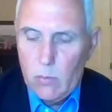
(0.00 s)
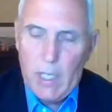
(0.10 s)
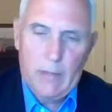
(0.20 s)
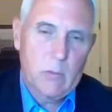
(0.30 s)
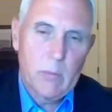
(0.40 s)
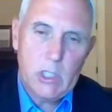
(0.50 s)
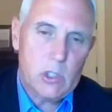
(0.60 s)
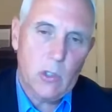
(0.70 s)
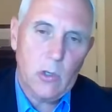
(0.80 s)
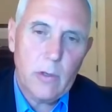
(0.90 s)
we have to make
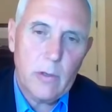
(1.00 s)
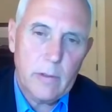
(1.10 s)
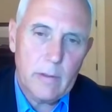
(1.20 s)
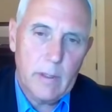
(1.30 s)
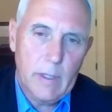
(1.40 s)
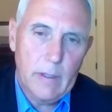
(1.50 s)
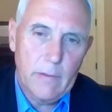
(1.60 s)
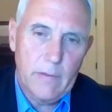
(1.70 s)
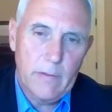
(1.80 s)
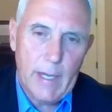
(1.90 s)
sure
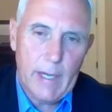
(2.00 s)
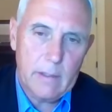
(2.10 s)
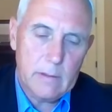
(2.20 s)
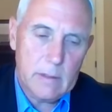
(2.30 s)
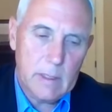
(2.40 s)
that,